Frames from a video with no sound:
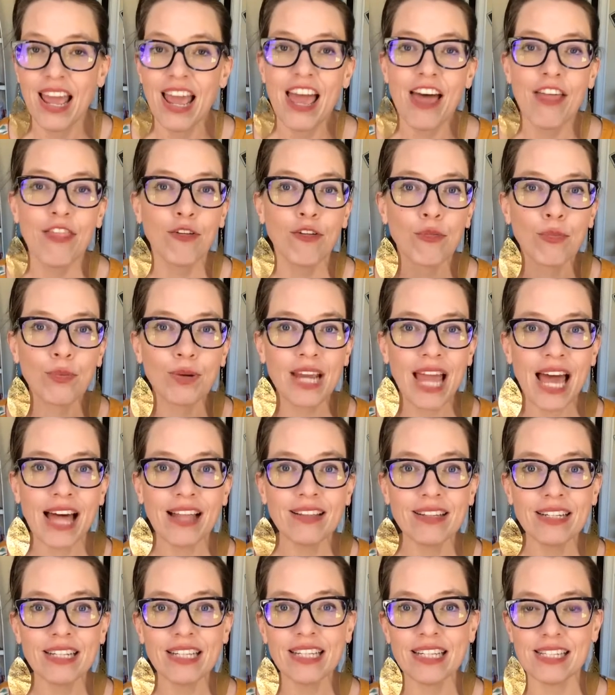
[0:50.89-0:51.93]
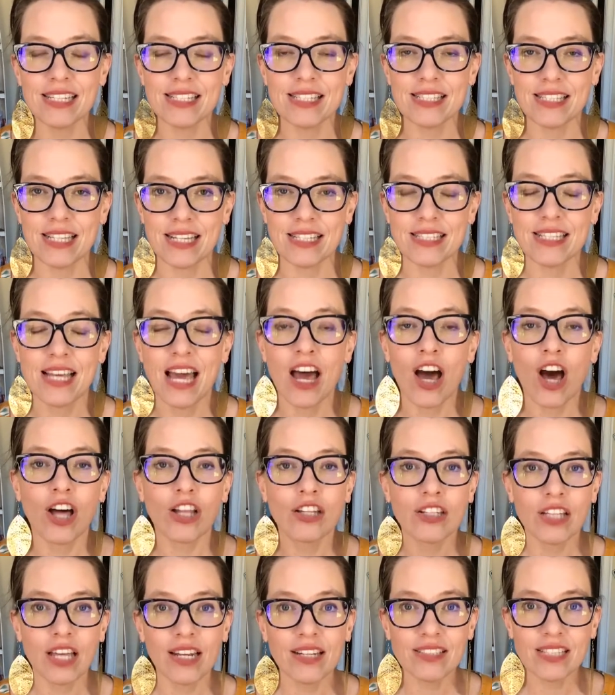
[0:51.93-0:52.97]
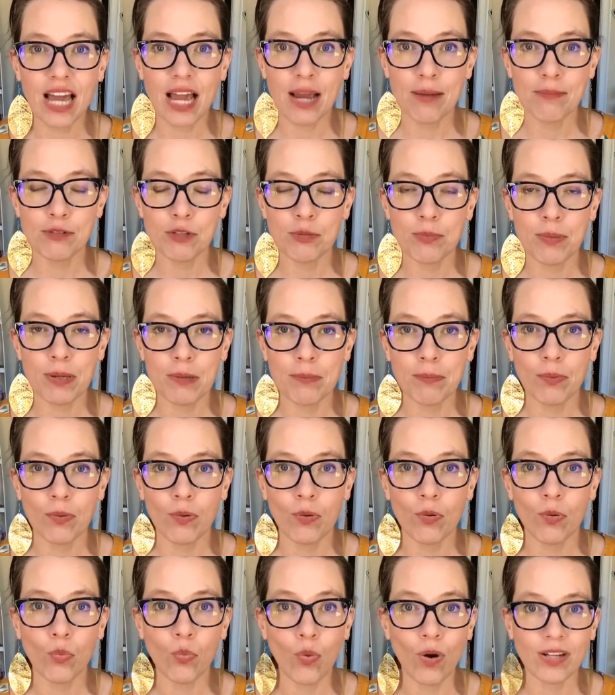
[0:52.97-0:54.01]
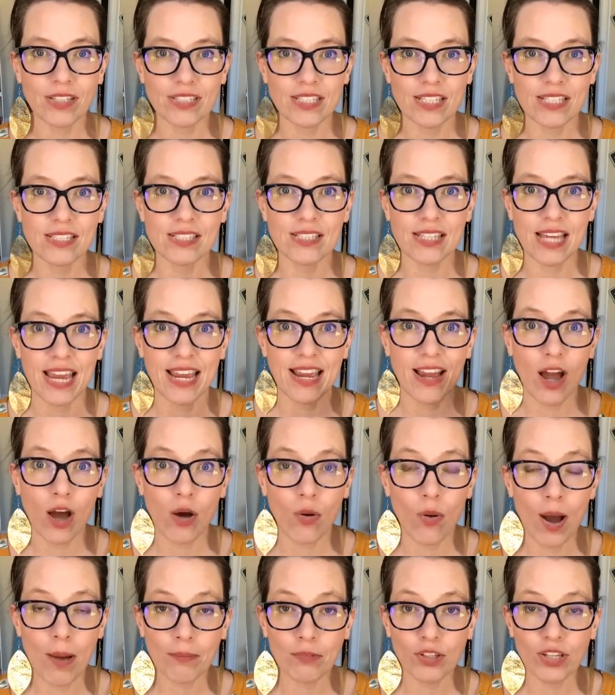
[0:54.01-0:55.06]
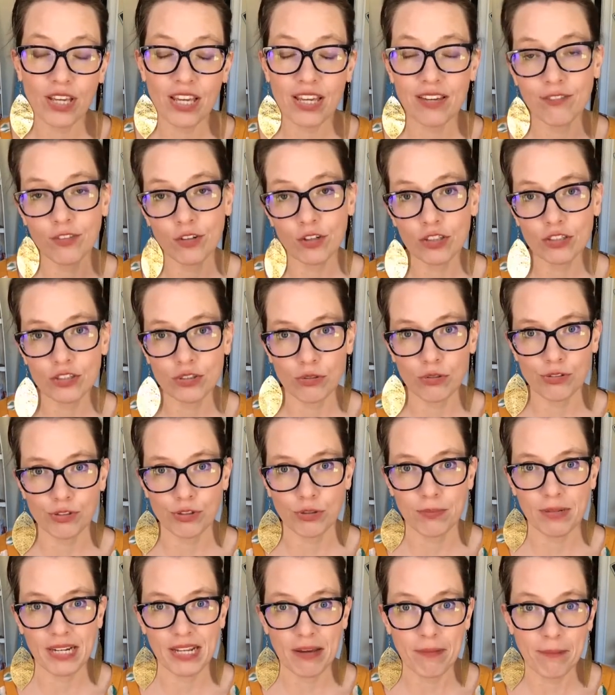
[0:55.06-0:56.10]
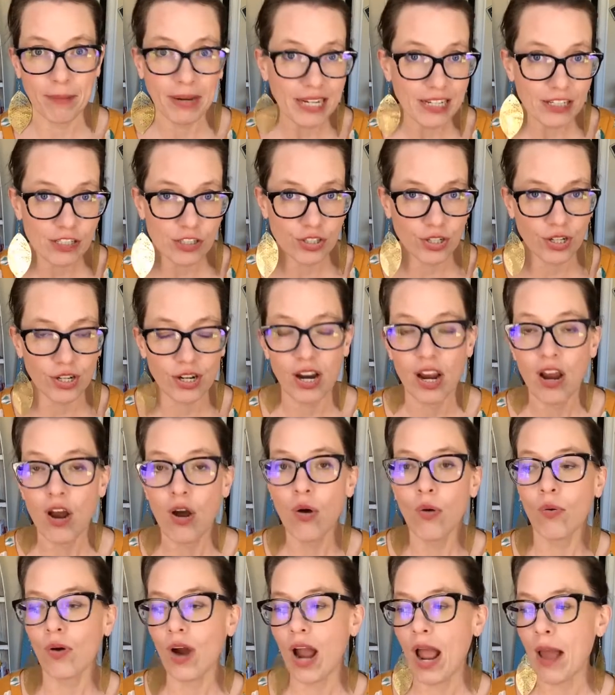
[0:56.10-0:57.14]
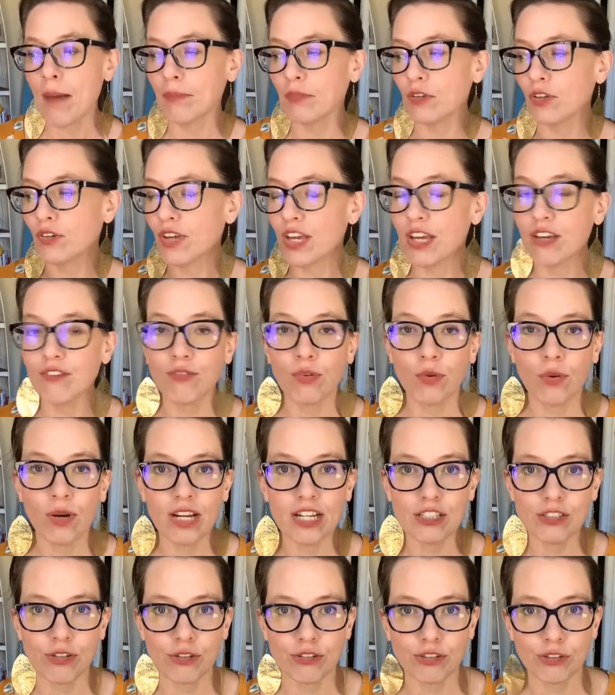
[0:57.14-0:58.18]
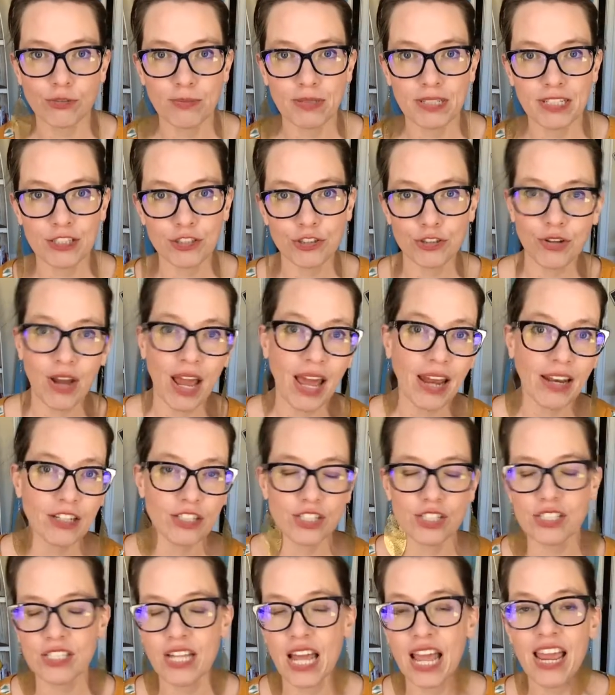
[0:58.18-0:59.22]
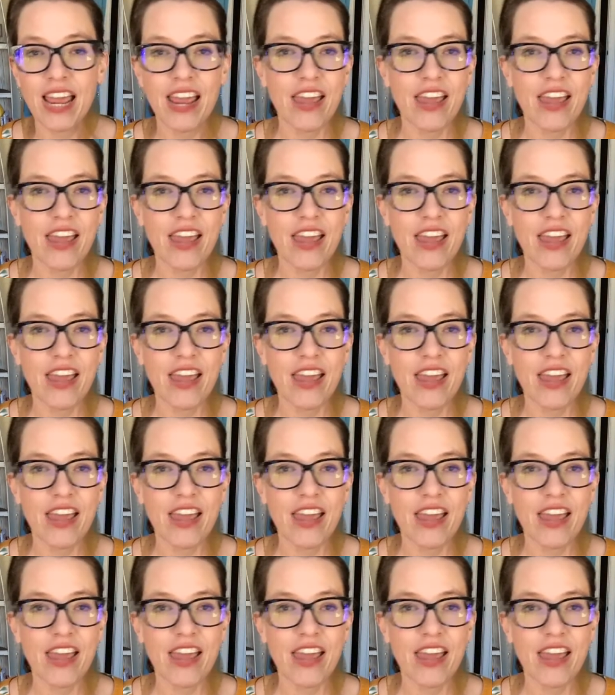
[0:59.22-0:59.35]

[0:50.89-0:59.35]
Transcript: And the reality is this a lot of times people want to say, Oh, I'm looking for a social media manager, or I'm looking for a social media strategist.